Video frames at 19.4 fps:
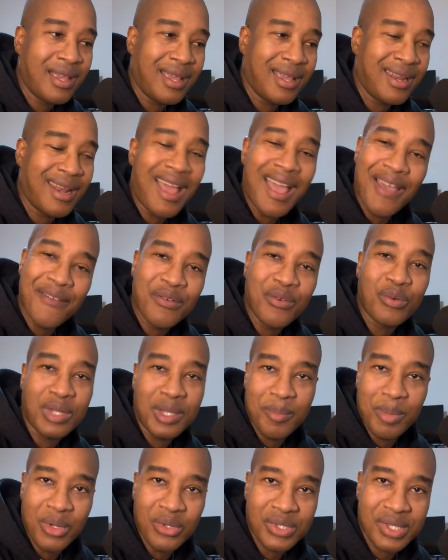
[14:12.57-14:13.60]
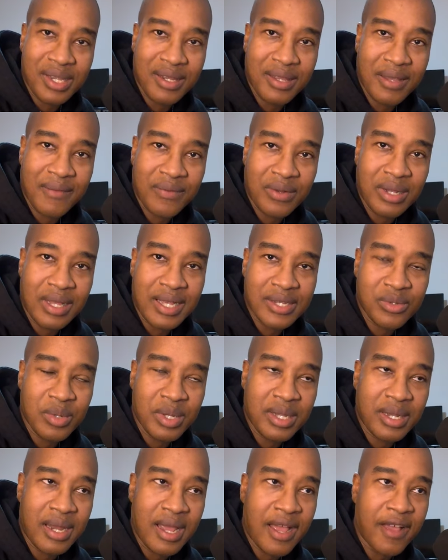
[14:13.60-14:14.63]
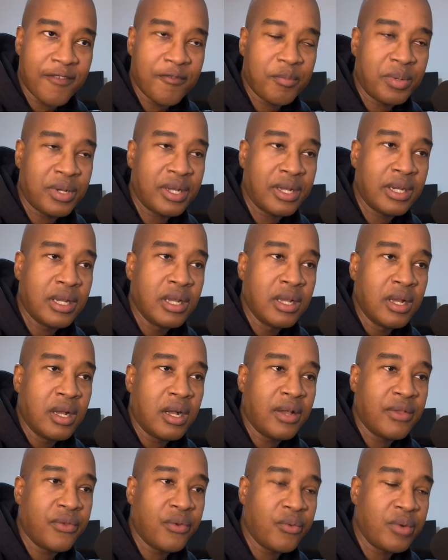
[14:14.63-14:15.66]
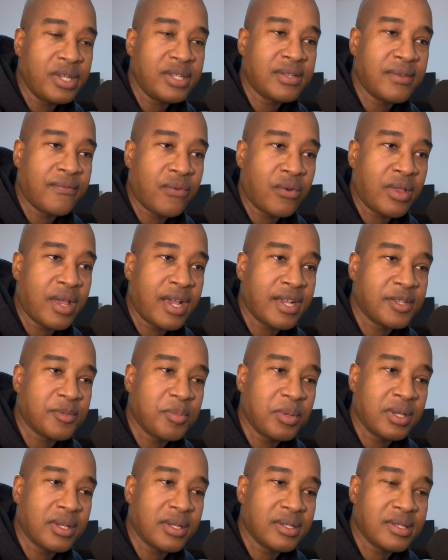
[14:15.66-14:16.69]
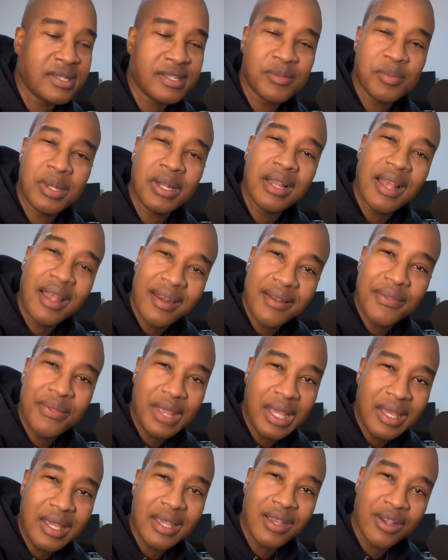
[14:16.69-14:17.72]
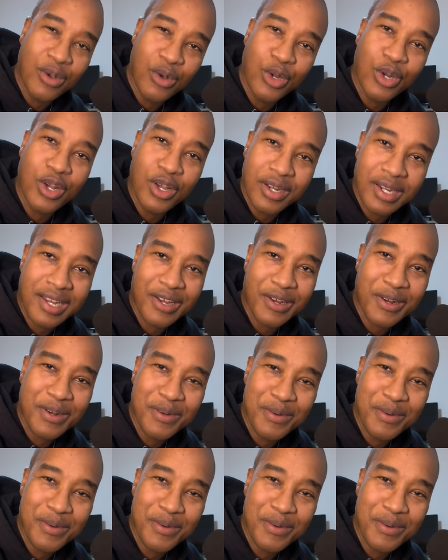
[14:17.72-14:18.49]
and I haven't really posted anything for the last week and a half but uh, the reason for that is because there's been a lot of thinking going on here